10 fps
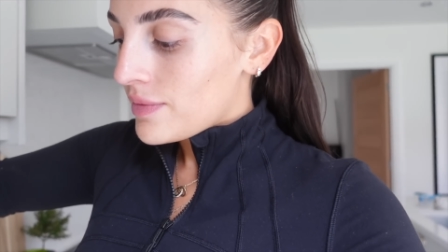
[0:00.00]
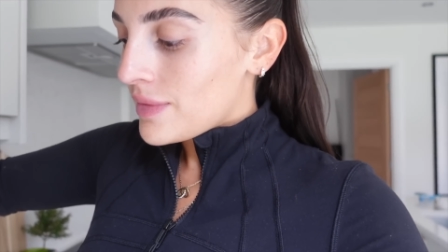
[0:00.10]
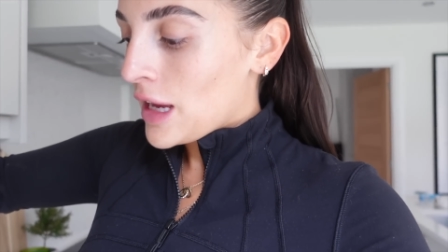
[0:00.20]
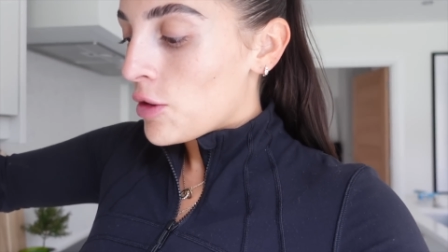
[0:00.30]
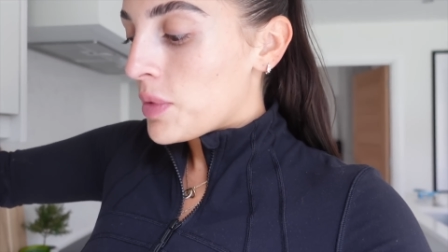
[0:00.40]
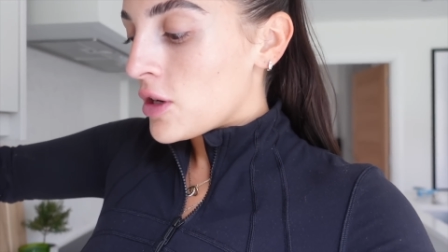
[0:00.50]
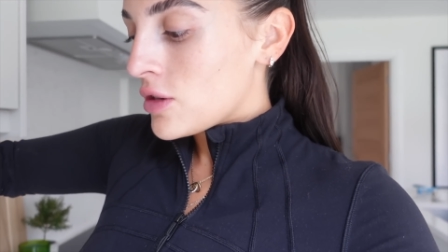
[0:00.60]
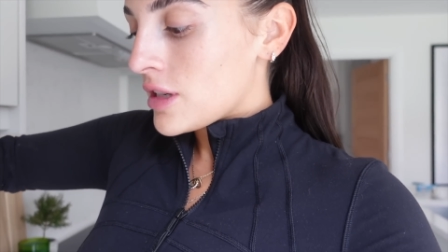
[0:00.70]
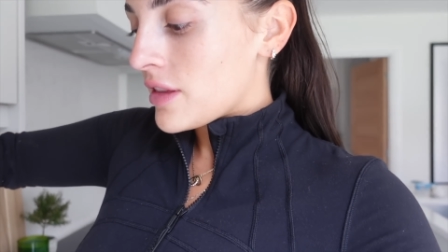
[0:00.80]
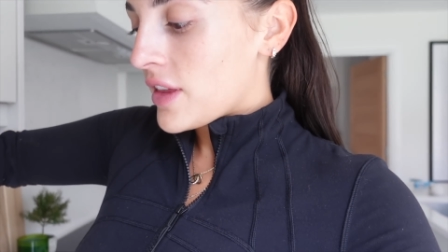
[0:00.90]
like
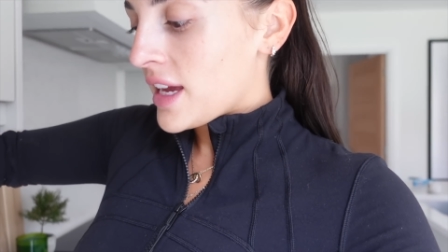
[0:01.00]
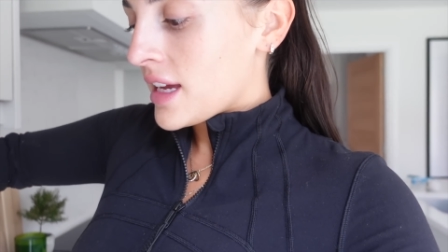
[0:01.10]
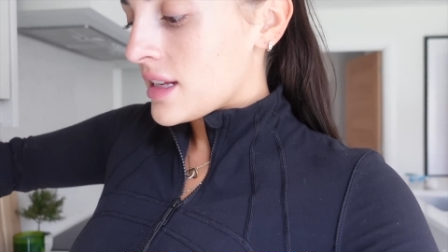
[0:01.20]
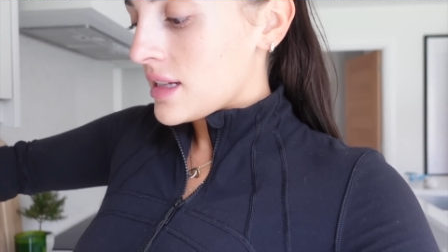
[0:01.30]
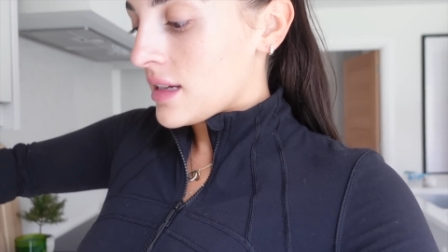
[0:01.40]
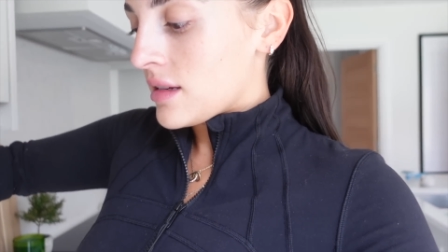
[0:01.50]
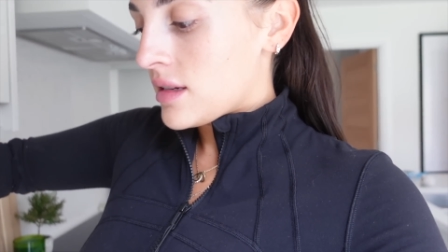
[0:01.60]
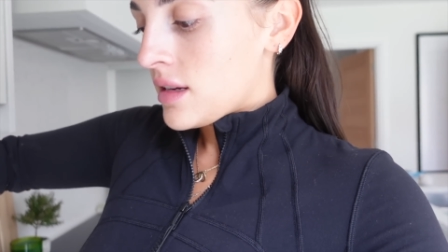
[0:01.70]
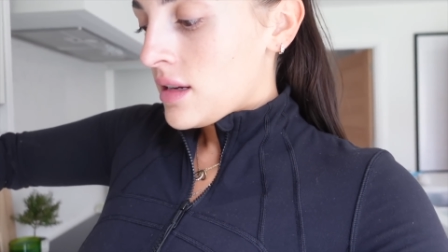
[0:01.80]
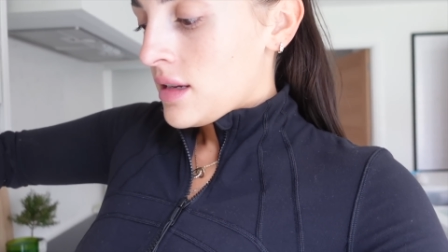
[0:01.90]
uploading things and
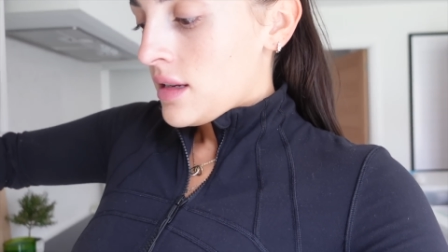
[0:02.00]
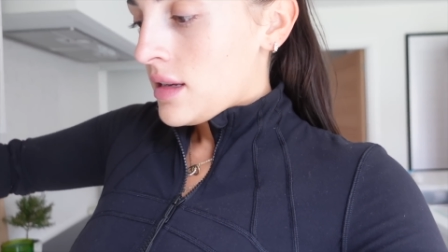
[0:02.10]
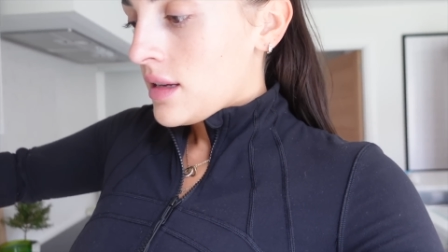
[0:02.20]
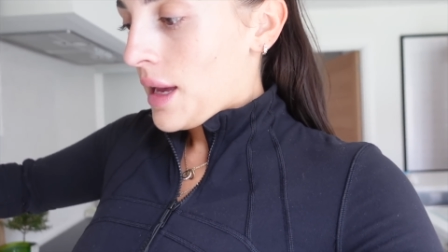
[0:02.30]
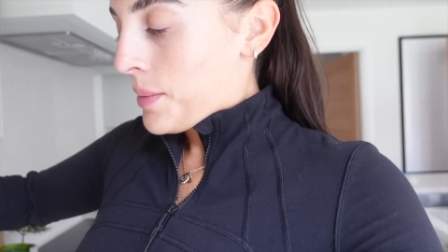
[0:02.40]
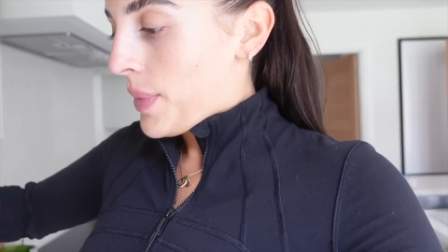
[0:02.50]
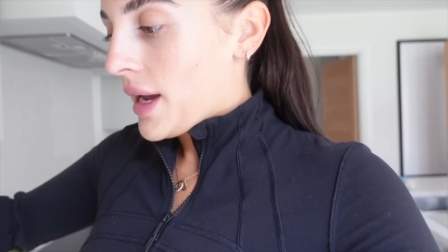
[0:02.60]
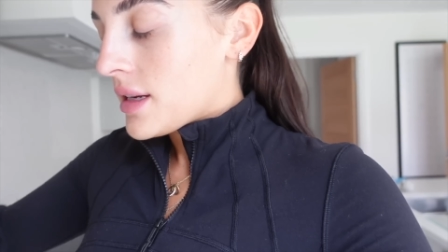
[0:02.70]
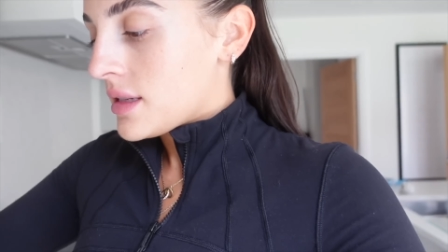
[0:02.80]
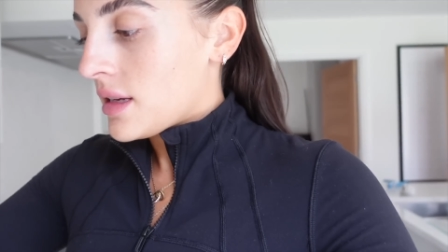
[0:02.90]
getting
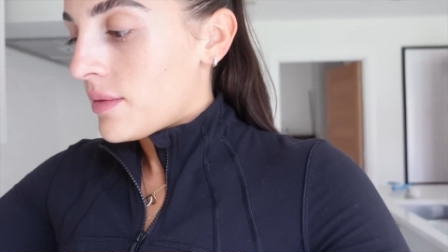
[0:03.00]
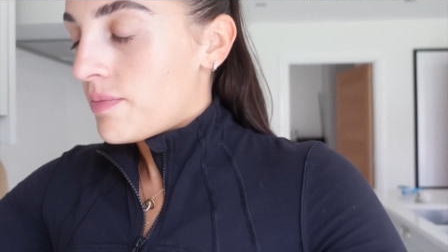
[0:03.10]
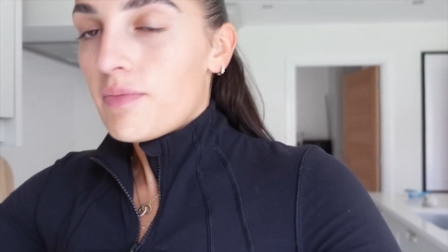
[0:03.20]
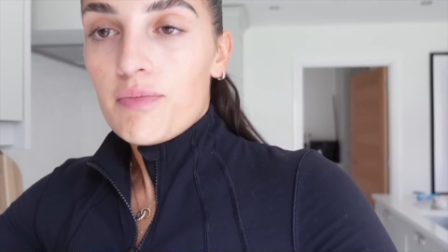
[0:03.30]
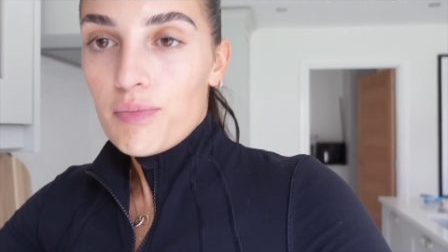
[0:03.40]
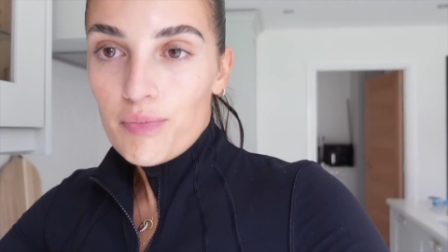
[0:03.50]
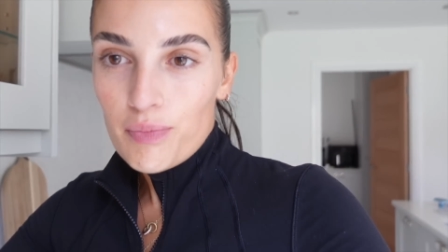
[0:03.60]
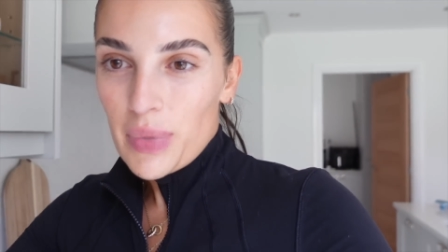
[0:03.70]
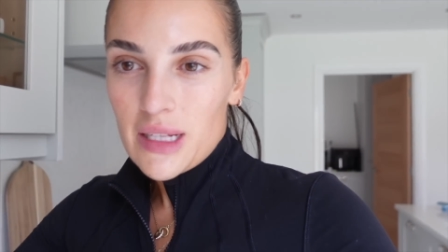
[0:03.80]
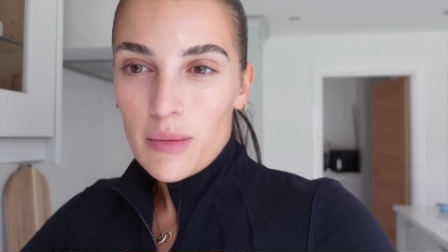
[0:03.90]
back to
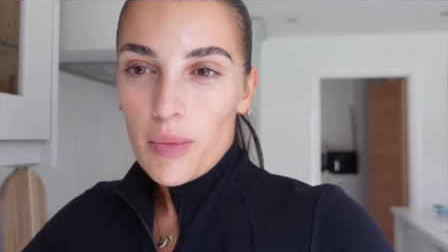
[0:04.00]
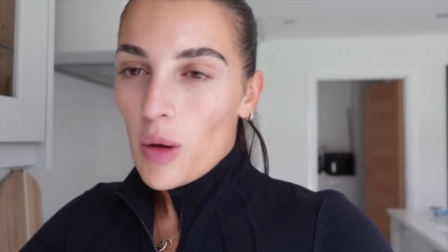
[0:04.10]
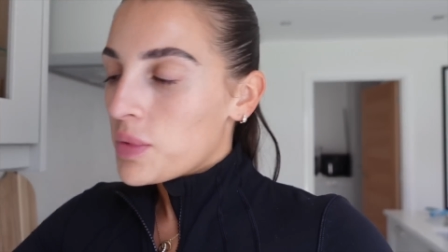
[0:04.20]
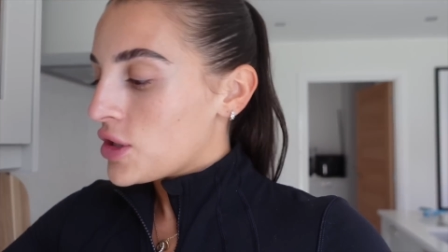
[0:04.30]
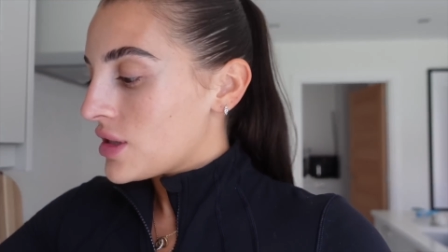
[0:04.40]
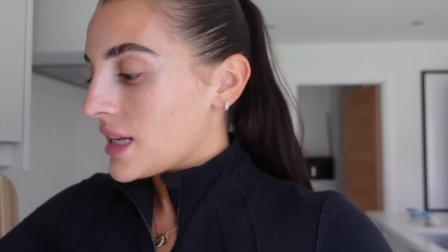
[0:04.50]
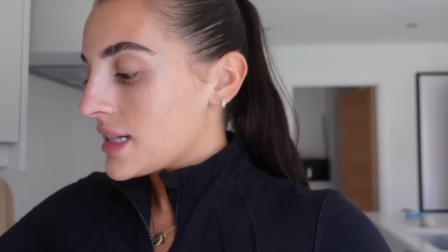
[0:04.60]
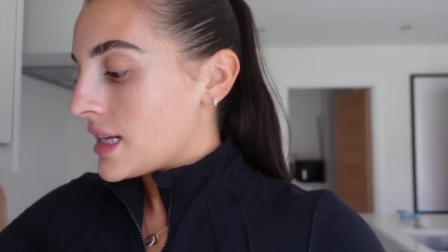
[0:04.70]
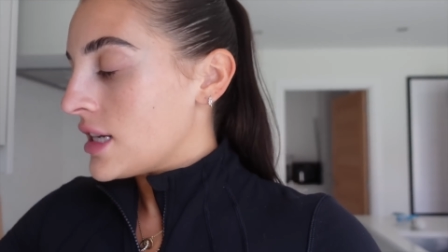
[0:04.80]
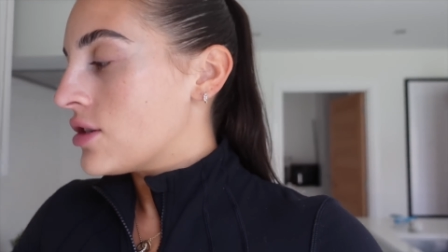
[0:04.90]
bits and bobs, just things
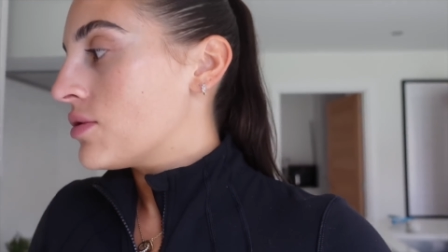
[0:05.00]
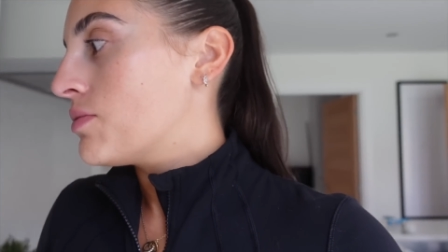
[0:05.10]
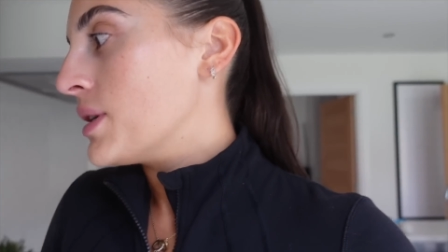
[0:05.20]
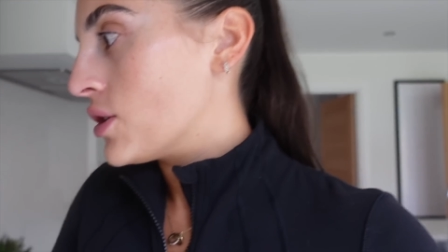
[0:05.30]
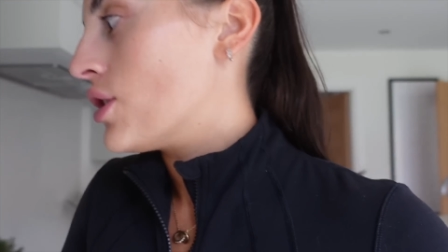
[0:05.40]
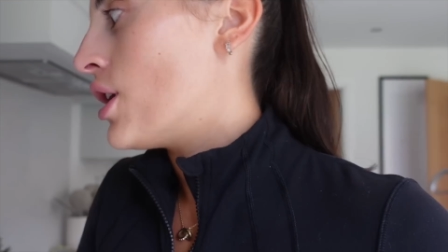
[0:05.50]
that need to be done